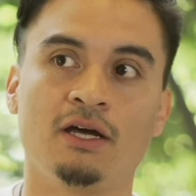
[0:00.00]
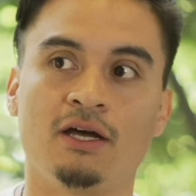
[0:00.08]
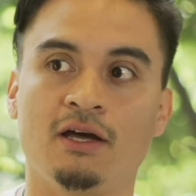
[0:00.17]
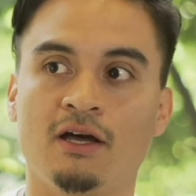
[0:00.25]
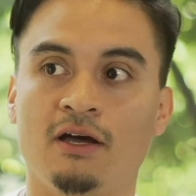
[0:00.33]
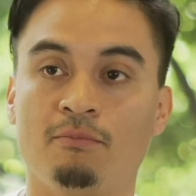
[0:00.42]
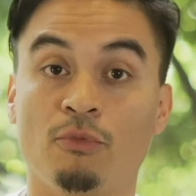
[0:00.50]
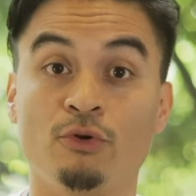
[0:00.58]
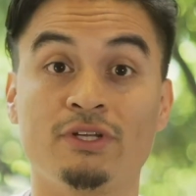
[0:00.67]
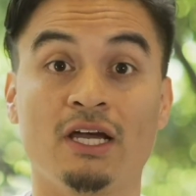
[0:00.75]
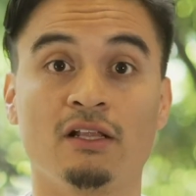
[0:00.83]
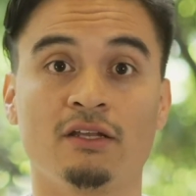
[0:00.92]
uh,
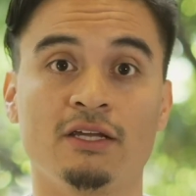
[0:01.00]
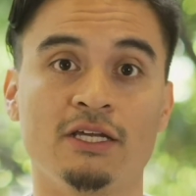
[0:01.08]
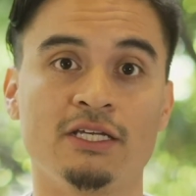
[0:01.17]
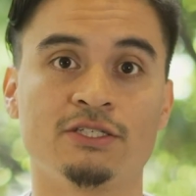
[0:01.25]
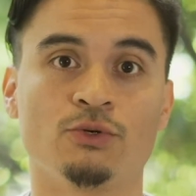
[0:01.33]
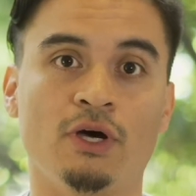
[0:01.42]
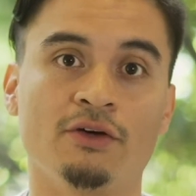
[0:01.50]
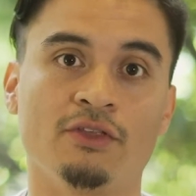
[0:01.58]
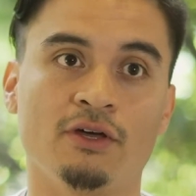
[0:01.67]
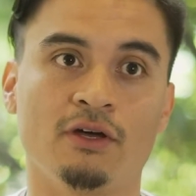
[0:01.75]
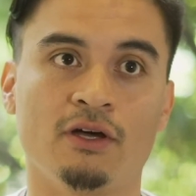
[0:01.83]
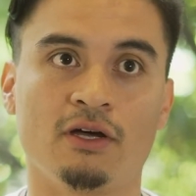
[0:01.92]
modalities or
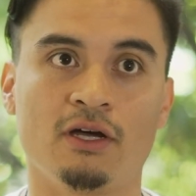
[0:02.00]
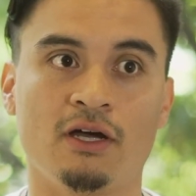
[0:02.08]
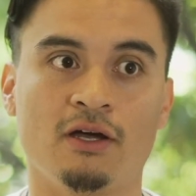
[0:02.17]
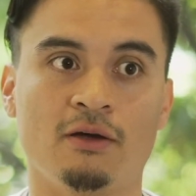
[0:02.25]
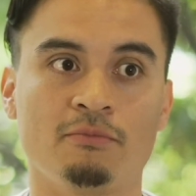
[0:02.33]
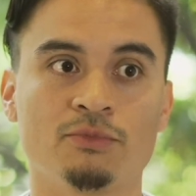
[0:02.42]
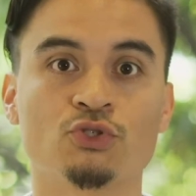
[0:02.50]
other um,